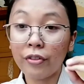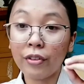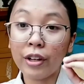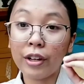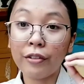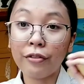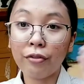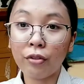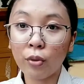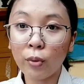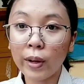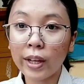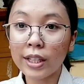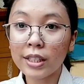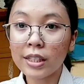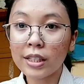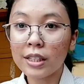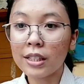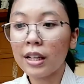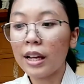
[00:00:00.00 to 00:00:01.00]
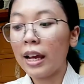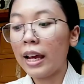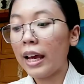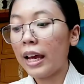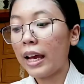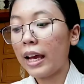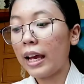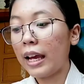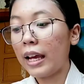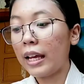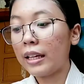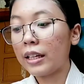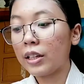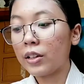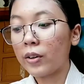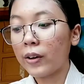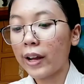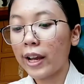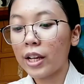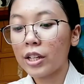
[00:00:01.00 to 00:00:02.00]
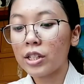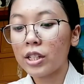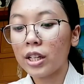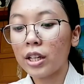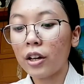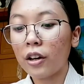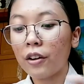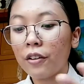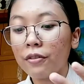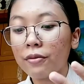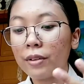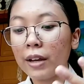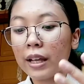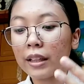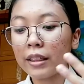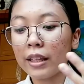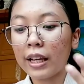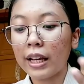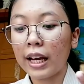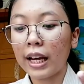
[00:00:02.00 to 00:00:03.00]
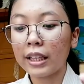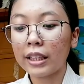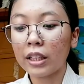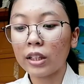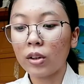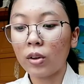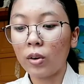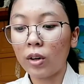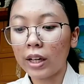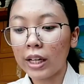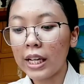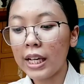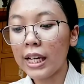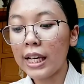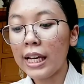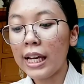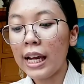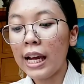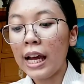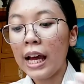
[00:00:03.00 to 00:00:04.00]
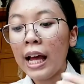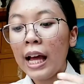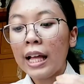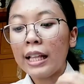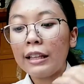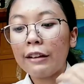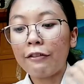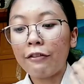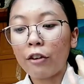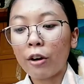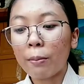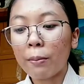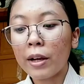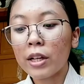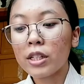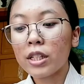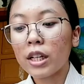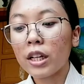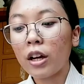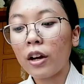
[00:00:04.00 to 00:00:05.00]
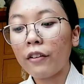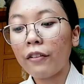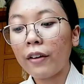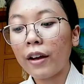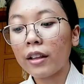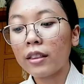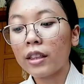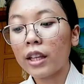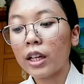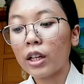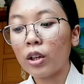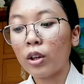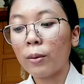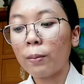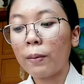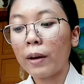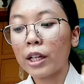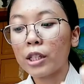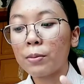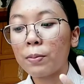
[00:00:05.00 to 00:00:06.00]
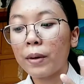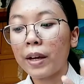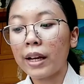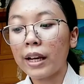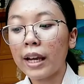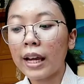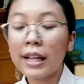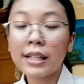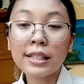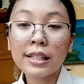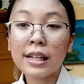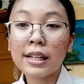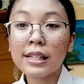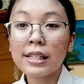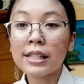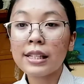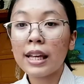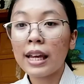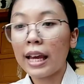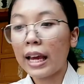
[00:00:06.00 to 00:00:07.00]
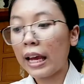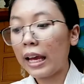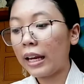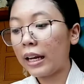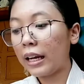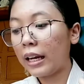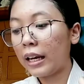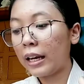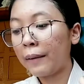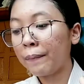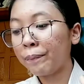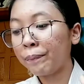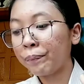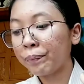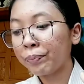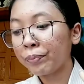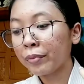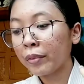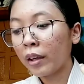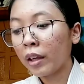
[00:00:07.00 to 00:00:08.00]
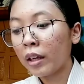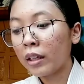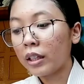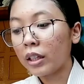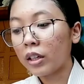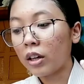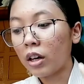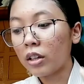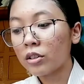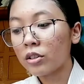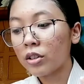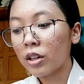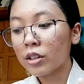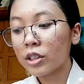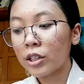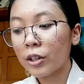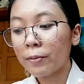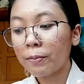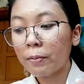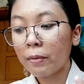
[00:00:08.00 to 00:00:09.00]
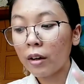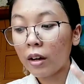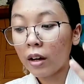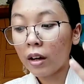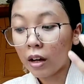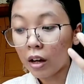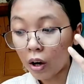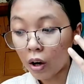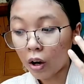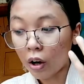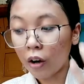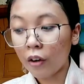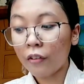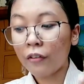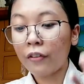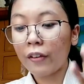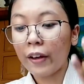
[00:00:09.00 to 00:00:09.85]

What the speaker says: influence and the creation of ethnic category, the formation of ethnic group experiences, and the construction of